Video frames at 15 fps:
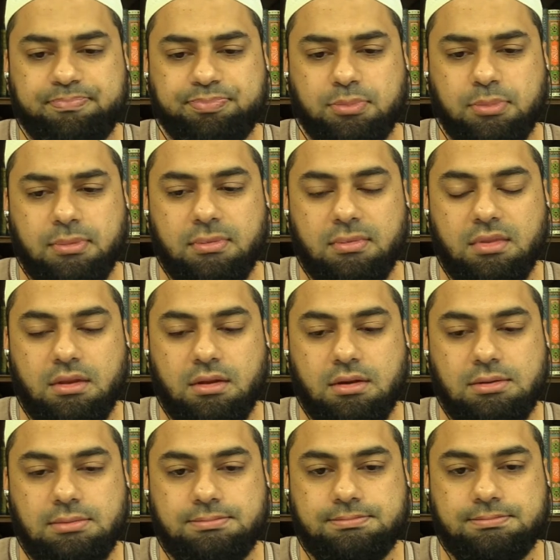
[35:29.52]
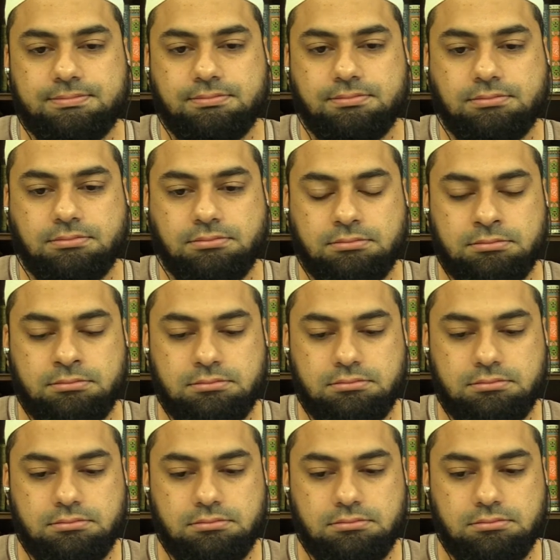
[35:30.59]

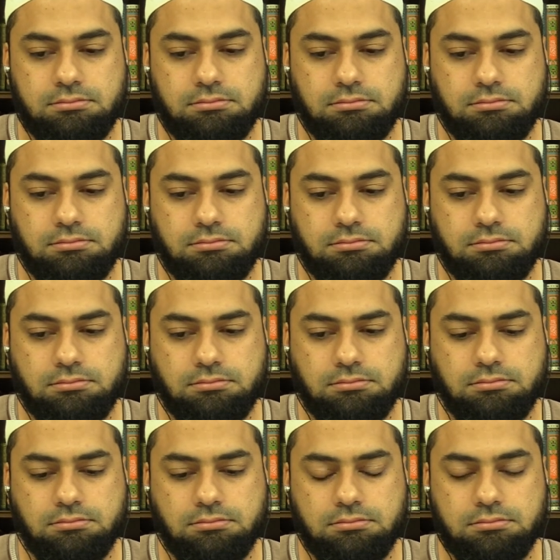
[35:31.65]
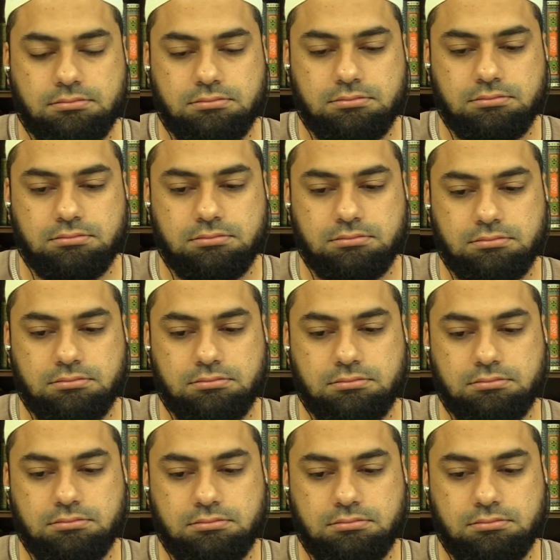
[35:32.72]

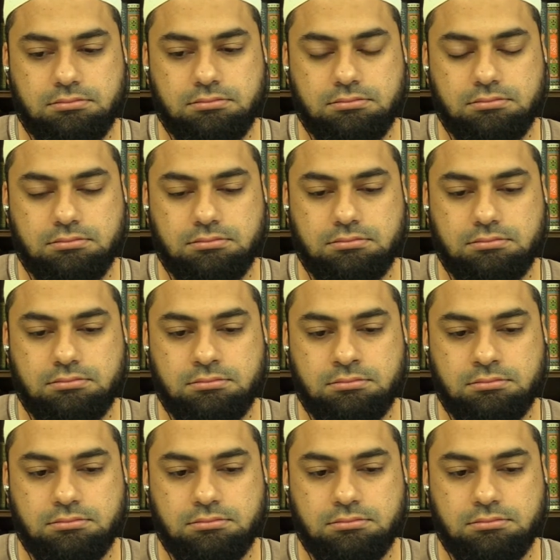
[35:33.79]
Nobody speaks.